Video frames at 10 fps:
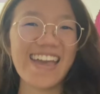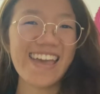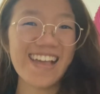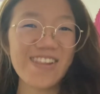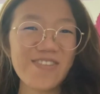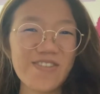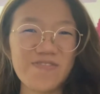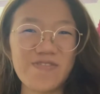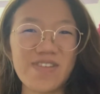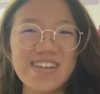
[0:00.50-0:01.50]
Hello
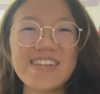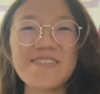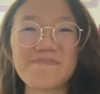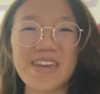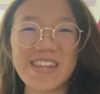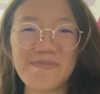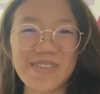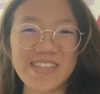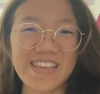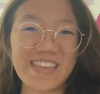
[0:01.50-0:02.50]
everyone, my name
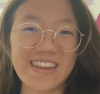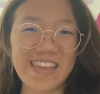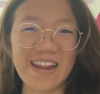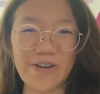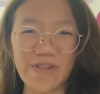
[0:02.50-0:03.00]
is Nathania.